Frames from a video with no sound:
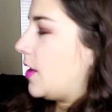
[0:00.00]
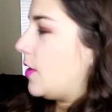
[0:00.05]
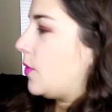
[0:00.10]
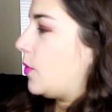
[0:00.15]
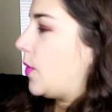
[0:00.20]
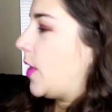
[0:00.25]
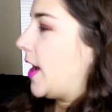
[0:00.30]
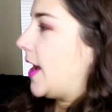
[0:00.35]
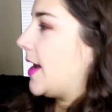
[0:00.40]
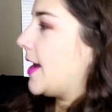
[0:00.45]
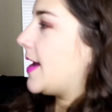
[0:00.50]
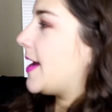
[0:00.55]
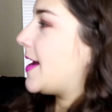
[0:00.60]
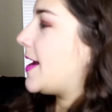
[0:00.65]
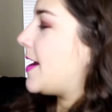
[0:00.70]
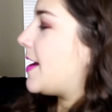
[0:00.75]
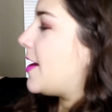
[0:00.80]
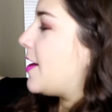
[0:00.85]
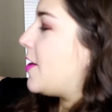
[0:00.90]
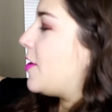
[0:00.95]

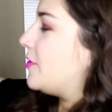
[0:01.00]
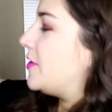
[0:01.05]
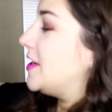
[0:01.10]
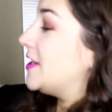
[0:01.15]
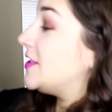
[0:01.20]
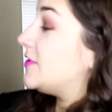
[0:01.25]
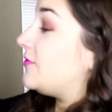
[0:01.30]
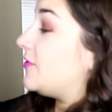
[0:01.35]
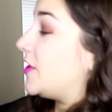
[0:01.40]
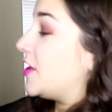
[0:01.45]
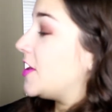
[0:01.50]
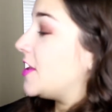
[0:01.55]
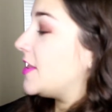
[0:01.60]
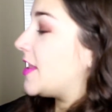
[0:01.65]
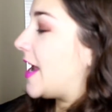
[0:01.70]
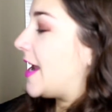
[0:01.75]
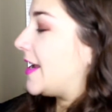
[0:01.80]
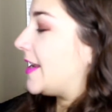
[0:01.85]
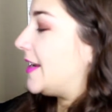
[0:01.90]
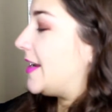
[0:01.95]
Wow, these feel
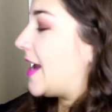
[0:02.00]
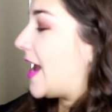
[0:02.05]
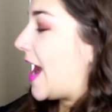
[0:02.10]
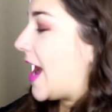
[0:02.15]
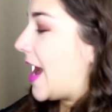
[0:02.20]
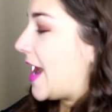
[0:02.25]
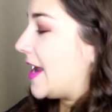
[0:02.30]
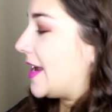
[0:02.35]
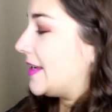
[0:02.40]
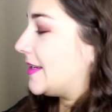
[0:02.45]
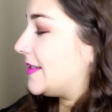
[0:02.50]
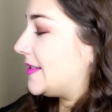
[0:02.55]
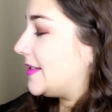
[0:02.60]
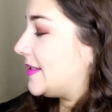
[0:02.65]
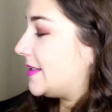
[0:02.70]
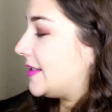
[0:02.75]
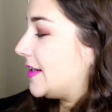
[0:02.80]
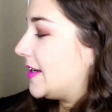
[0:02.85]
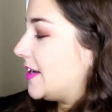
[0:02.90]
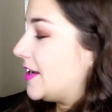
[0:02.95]
like
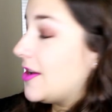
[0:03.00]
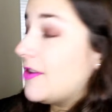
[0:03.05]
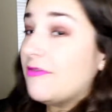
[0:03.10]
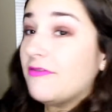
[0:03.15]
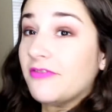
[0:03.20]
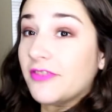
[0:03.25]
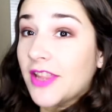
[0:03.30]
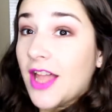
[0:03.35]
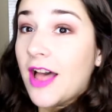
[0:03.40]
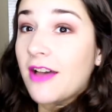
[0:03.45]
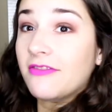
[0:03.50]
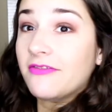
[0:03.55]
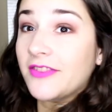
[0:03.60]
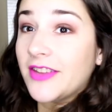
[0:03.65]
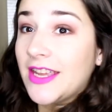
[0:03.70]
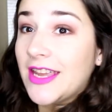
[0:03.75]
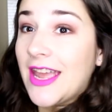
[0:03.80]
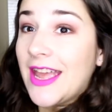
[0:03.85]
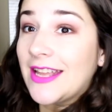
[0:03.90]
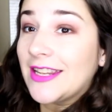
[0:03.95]
nice
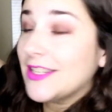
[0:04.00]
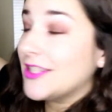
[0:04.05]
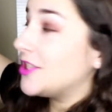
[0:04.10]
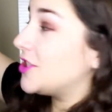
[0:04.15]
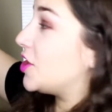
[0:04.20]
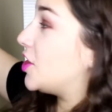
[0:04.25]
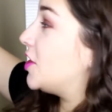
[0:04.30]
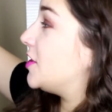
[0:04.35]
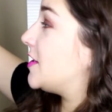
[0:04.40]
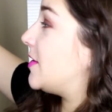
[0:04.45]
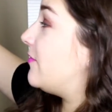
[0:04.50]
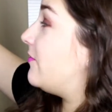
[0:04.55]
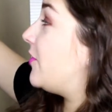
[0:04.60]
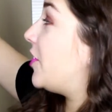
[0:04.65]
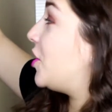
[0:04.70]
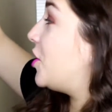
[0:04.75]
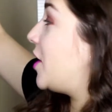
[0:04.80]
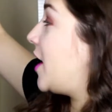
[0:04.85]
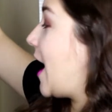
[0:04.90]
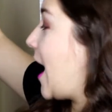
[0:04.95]
fluffy inserts. I'm
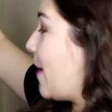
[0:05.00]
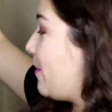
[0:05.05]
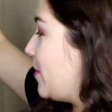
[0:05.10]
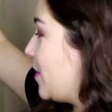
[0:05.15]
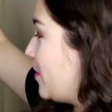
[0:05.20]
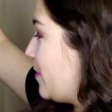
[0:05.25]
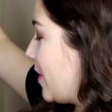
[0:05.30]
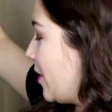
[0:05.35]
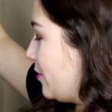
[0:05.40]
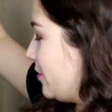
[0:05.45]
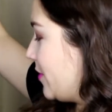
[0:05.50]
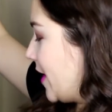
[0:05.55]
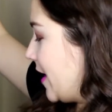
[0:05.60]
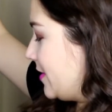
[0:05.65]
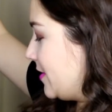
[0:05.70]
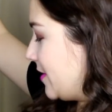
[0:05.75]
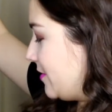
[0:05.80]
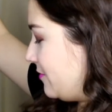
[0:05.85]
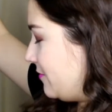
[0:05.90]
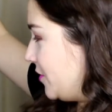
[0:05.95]
very happy about that.
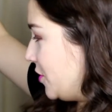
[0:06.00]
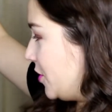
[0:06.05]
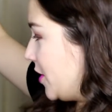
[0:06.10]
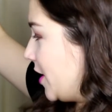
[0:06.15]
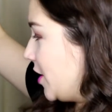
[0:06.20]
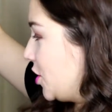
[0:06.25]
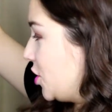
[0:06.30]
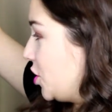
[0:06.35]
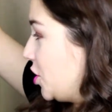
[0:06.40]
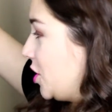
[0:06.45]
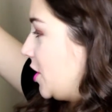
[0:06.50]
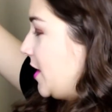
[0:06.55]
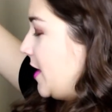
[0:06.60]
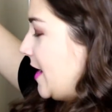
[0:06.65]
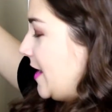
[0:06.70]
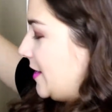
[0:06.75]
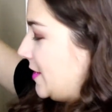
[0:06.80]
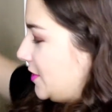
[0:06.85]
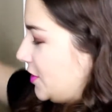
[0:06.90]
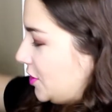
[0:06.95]
They feel like good
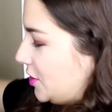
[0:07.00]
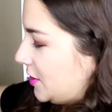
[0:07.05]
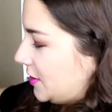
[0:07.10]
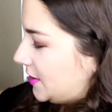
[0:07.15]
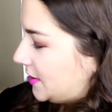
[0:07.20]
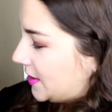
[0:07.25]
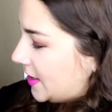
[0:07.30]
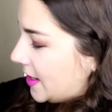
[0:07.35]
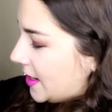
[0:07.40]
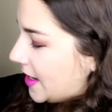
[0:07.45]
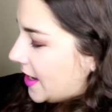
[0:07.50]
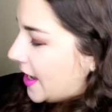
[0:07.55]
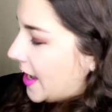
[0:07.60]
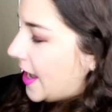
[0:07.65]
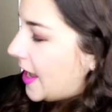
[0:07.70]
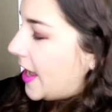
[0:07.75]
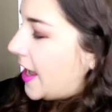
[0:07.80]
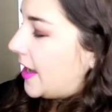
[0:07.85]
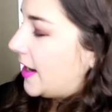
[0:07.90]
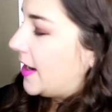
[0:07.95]
inserts.
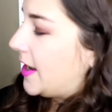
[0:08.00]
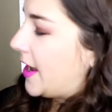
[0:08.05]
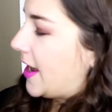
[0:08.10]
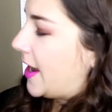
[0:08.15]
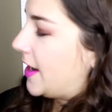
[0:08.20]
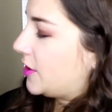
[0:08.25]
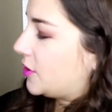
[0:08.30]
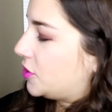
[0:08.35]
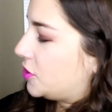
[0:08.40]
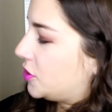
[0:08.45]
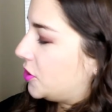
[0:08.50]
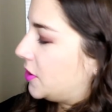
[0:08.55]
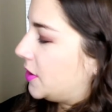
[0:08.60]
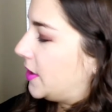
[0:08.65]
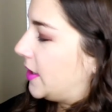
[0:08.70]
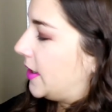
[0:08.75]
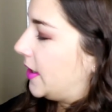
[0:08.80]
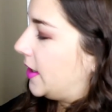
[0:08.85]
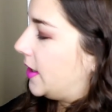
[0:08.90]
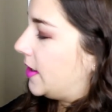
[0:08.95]
And it
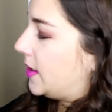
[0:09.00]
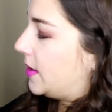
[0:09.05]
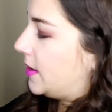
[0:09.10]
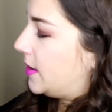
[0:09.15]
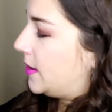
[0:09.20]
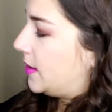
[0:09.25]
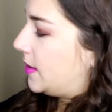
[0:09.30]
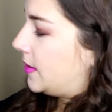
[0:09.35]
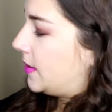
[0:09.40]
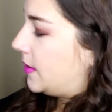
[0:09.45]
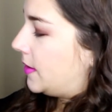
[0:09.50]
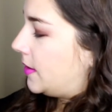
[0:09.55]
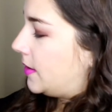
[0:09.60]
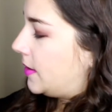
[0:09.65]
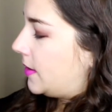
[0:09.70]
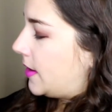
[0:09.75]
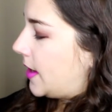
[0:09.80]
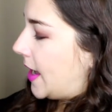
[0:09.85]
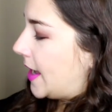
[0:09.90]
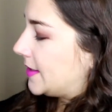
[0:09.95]
actually
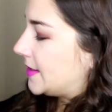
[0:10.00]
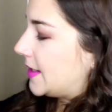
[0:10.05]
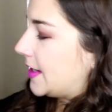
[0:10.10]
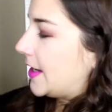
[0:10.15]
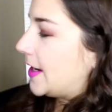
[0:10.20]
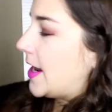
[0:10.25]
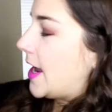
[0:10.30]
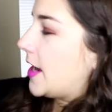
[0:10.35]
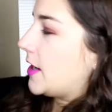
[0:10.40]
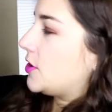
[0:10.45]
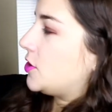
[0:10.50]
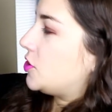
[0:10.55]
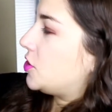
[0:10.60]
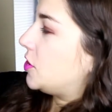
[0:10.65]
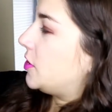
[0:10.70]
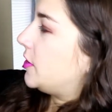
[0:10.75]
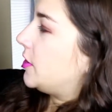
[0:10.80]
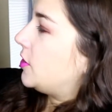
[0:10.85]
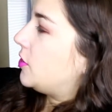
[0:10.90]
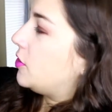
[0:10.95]
has like an extra
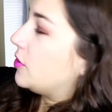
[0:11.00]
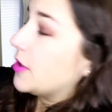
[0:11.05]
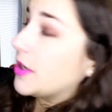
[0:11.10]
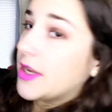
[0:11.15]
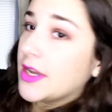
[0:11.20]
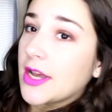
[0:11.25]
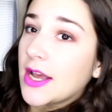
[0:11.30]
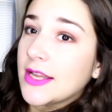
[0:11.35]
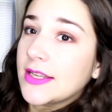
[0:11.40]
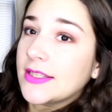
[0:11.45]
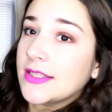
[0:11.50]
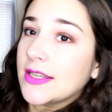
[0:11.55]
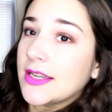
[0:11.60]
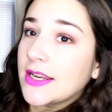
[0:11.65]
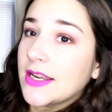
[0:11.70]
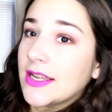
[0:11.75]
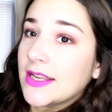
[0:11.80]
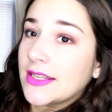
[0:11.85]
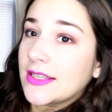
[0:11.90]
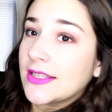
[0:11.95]
little
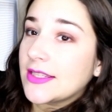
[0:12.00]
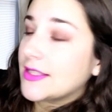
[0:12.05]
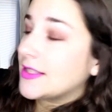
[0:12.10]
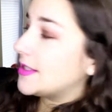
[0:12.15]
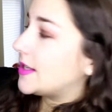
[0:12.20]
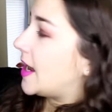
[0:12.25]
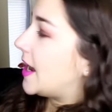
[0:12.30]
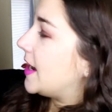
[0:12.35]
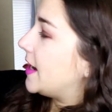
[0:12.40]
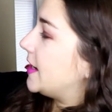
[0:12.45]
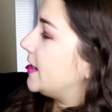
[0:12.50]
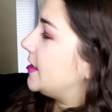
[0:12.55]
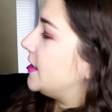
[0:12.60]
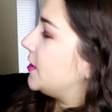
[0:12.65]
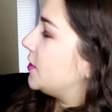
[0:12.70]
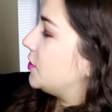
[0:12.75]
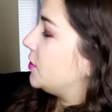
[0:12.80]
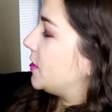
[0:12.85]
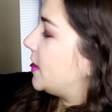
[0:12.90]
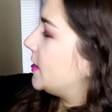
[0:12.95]
gusset inside
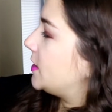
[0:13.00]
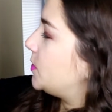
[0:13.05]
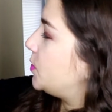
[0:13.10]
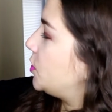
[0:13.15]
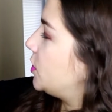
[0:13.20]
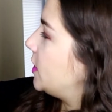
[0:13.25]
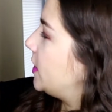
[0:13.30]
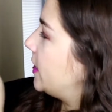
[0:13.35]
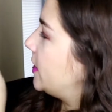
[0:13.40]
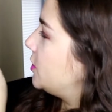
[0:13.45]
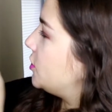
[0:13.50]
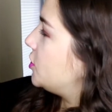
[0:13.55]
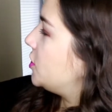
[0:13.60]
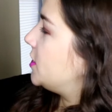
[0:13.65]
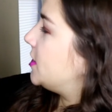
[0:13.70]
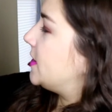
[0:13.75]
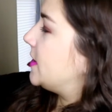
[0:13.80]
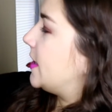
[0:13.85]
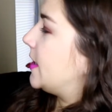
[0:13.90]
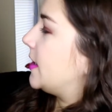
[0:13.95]
here. That's pretty
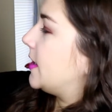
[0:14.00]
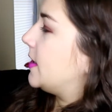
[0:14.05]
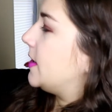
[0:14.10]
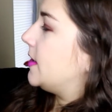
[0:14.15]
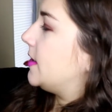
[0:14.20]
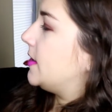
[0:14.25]
interesting.